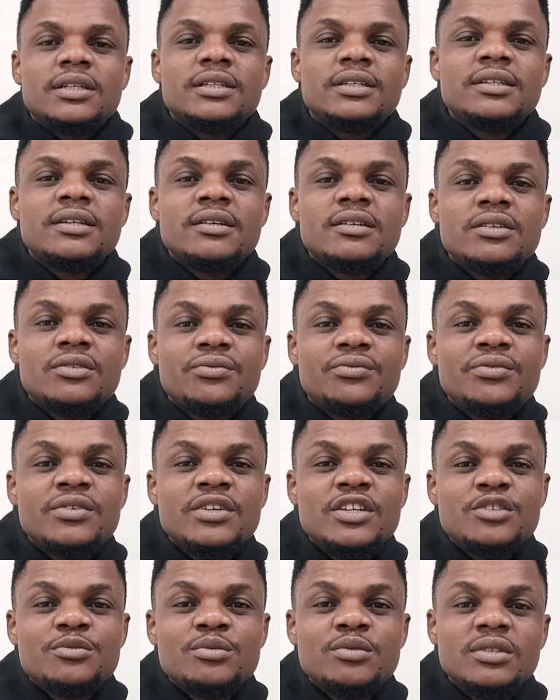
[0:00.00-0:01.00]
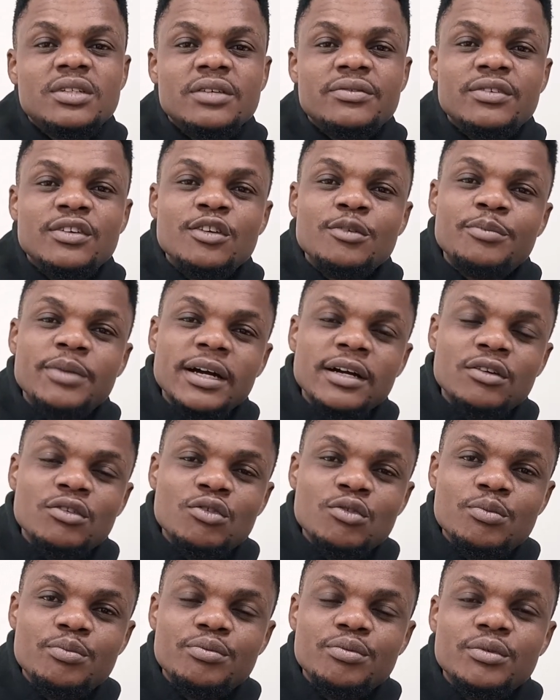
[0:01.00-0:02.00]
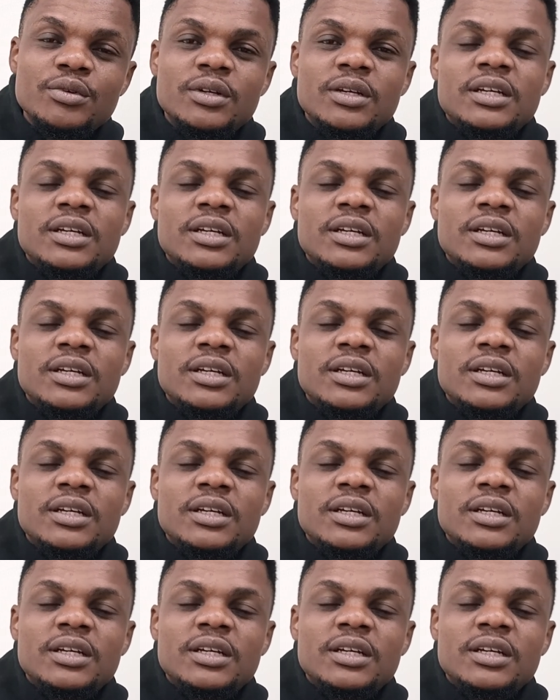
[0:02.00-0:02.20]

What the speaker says: there is Facebook Developer Group,